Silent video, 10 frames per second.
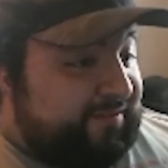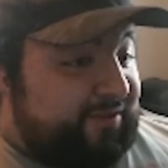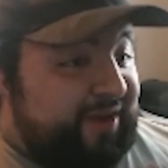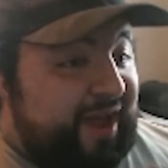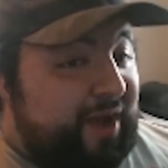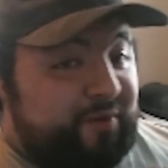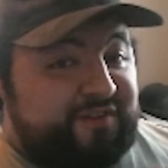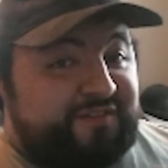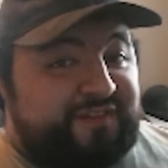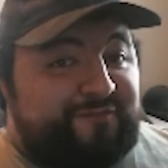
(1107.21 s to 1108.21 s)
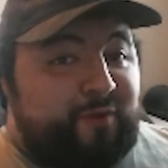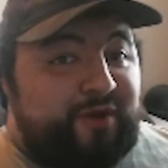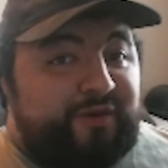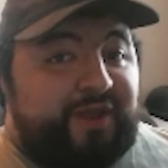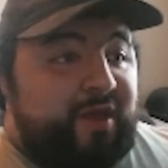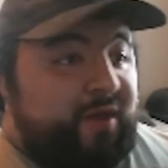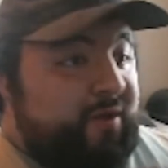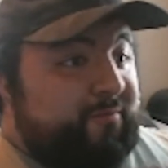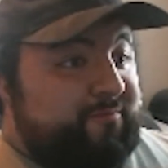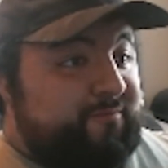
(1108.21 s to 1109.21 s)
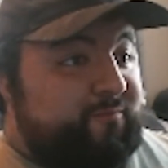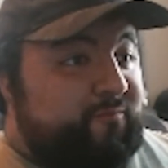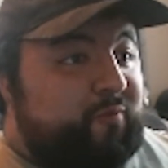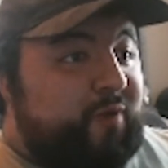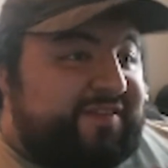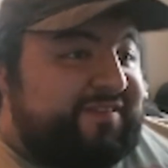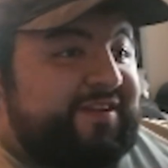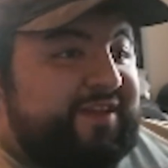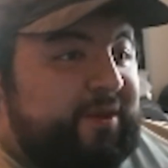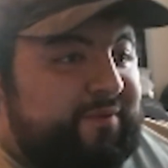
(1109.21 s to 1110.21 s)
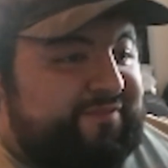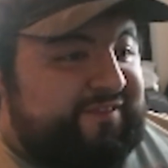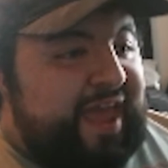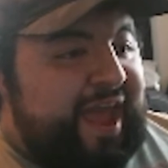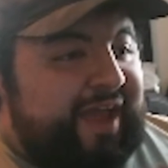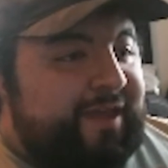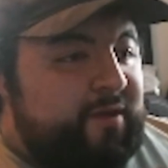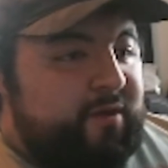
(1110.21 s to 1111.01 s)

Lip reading: So now we're just left wondering, what's the deal with Zack?